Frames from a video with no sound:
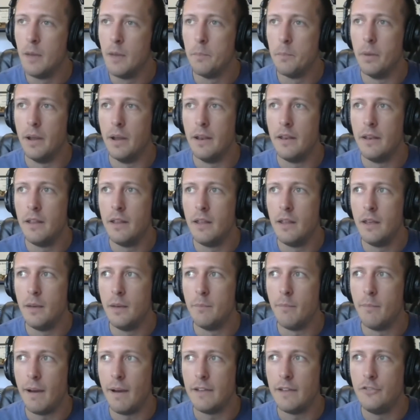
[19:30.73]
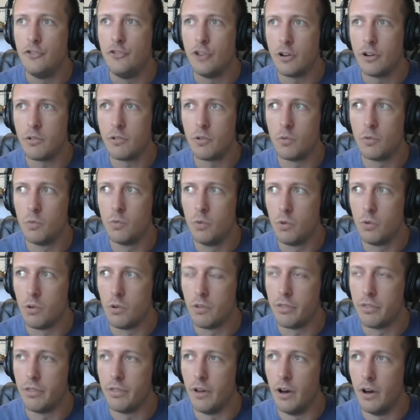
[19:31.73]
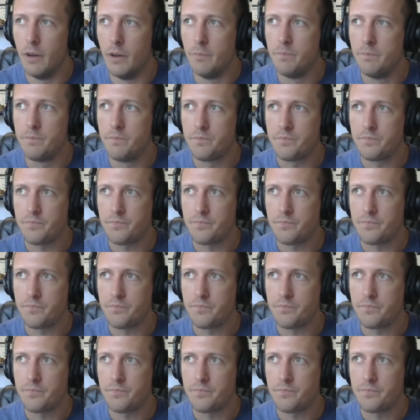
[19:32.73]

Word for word: but my general rule of thumb